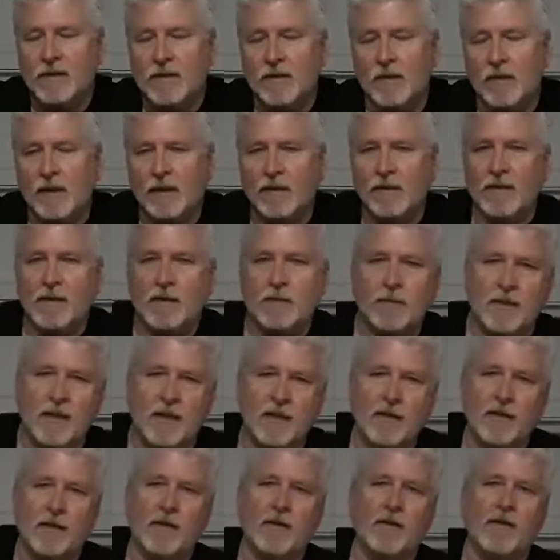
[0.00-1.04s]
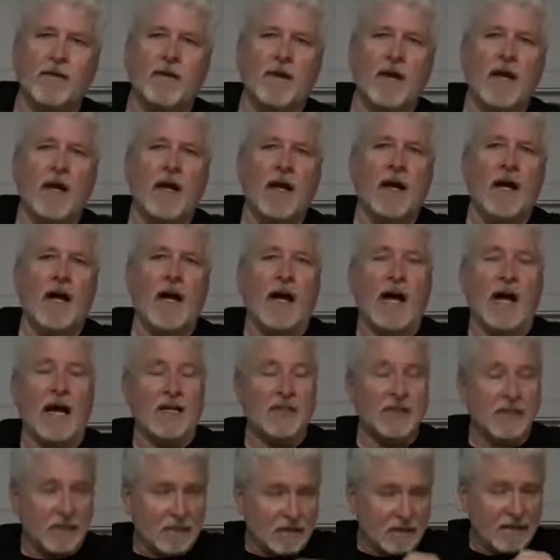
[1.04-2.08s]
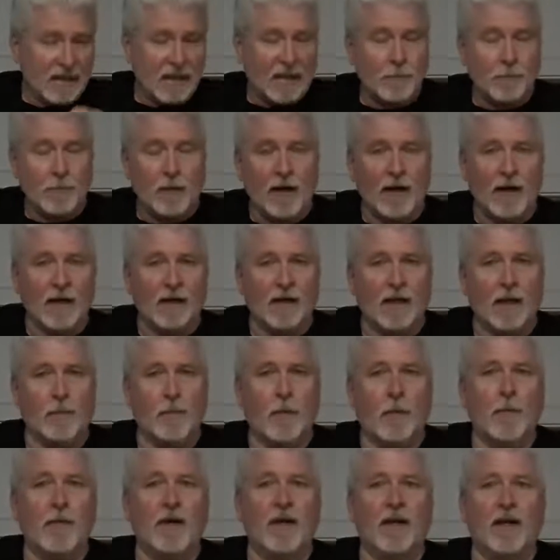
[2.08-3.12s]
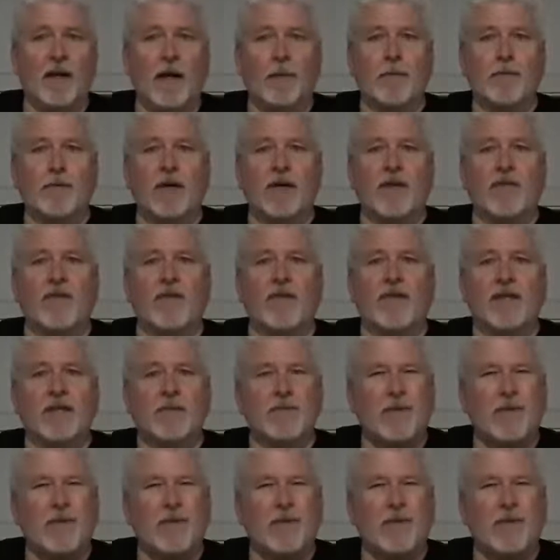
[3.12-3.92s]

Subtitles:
So like this one here, I actually did buy a cummerbund upgrade for this,